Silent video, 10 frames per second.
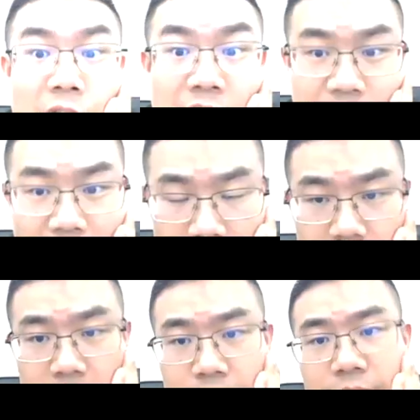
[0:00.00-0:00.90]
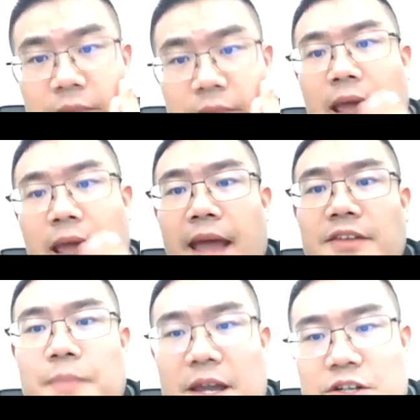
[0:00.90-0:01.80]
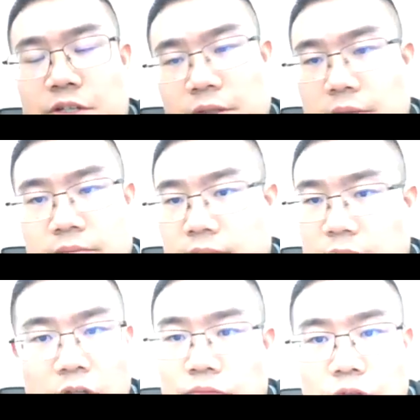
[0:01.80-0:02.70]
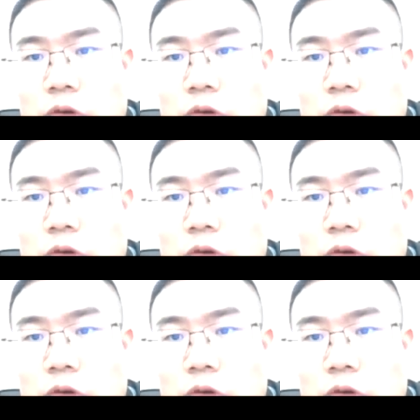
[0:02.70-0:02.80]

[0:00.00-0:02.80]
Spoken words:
scale as mentioned. No